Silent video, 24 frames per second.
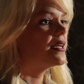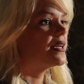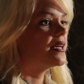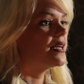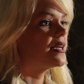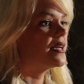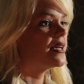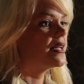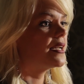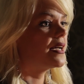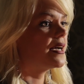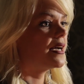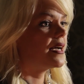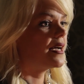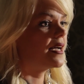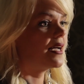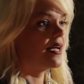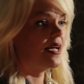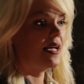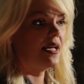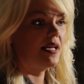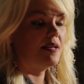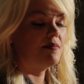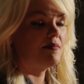and I
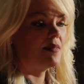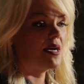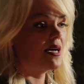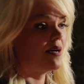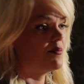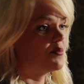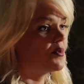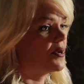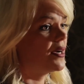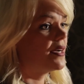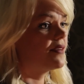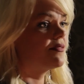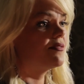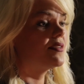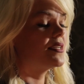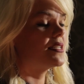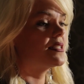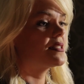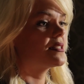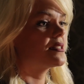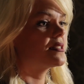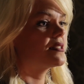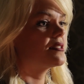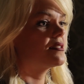ate my
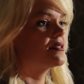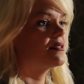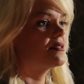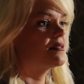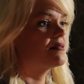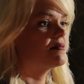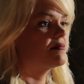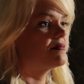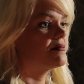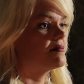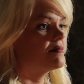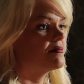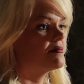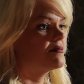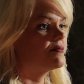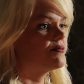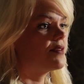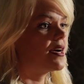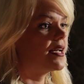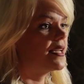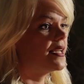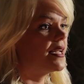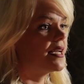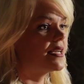breakfast
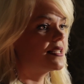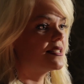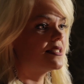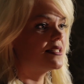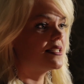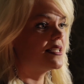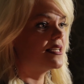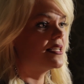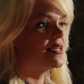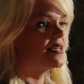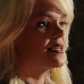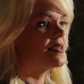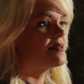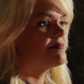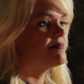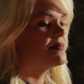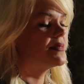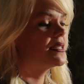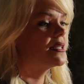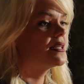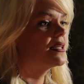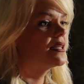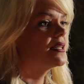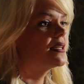right next to him,
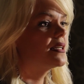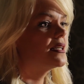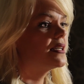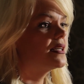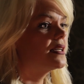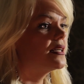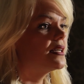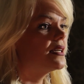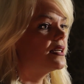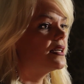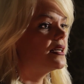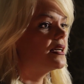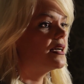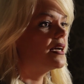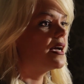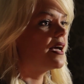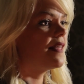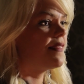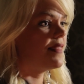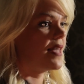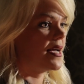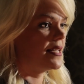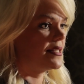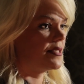
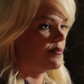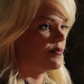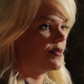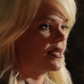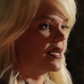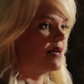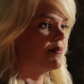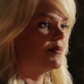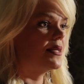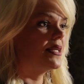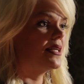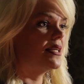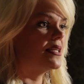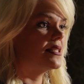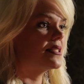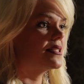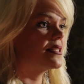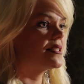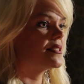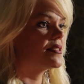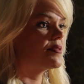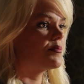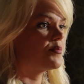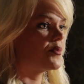and that's when I began
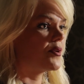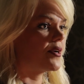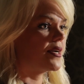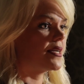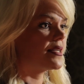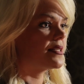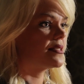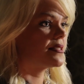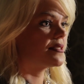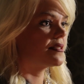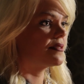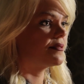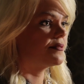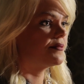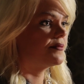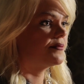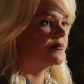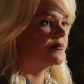to suppress.